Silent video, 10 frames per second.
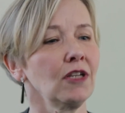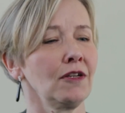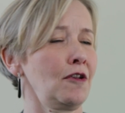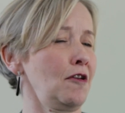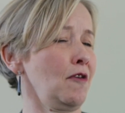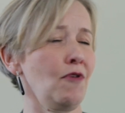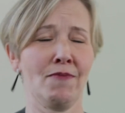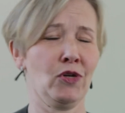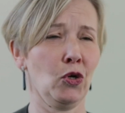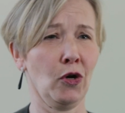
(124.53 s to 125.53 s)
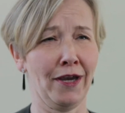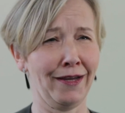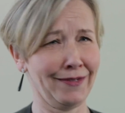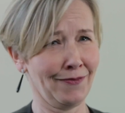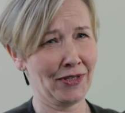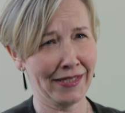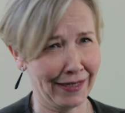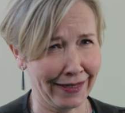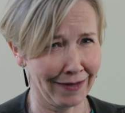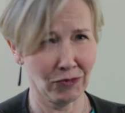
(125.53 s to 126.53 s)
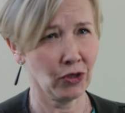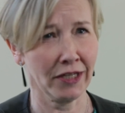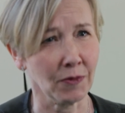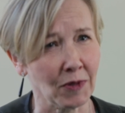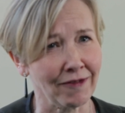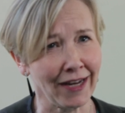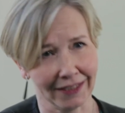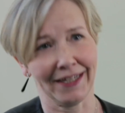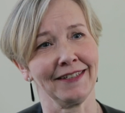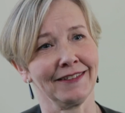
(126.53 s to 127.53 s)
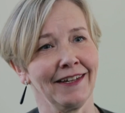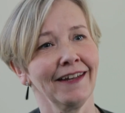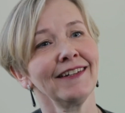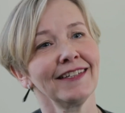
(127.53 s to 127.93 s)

no, well, I'm a lawyer, don't be silly, I'm not going to be a regulator.